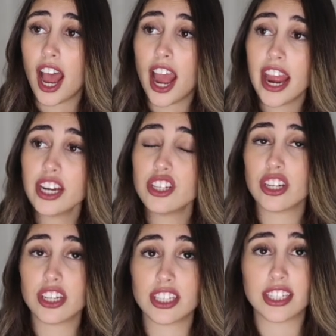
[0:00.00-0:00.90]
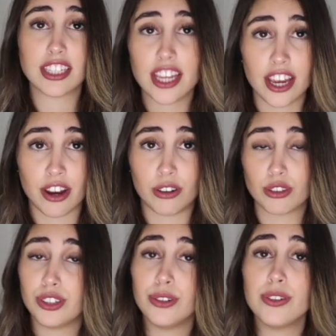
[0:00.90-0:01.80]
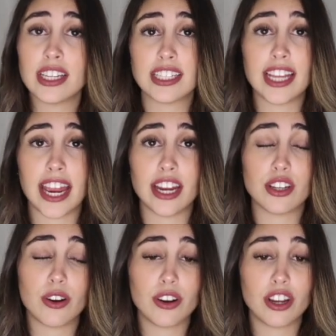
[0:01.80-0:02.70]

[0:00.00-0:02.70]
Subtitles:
I just still, to this day, don't